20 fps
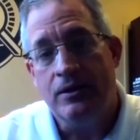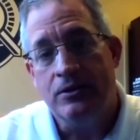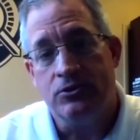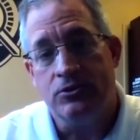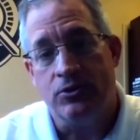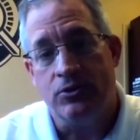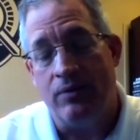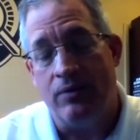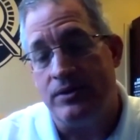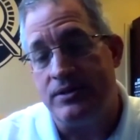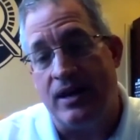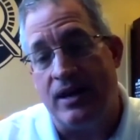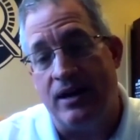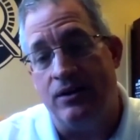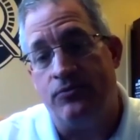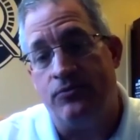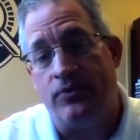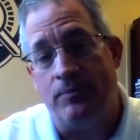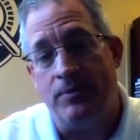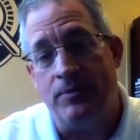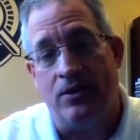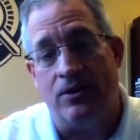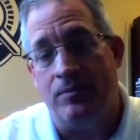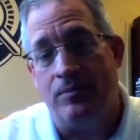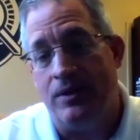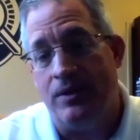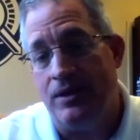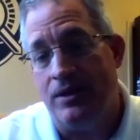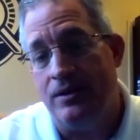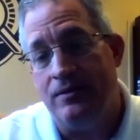So I retired from the
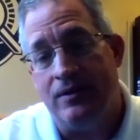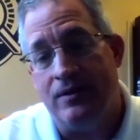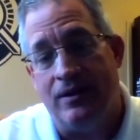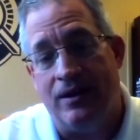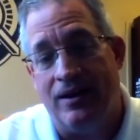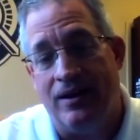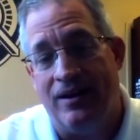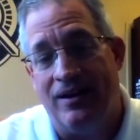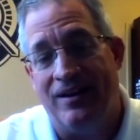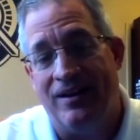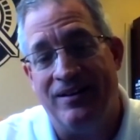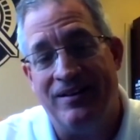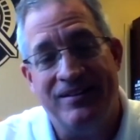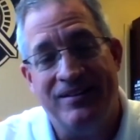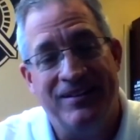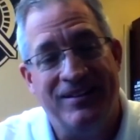Army, uh,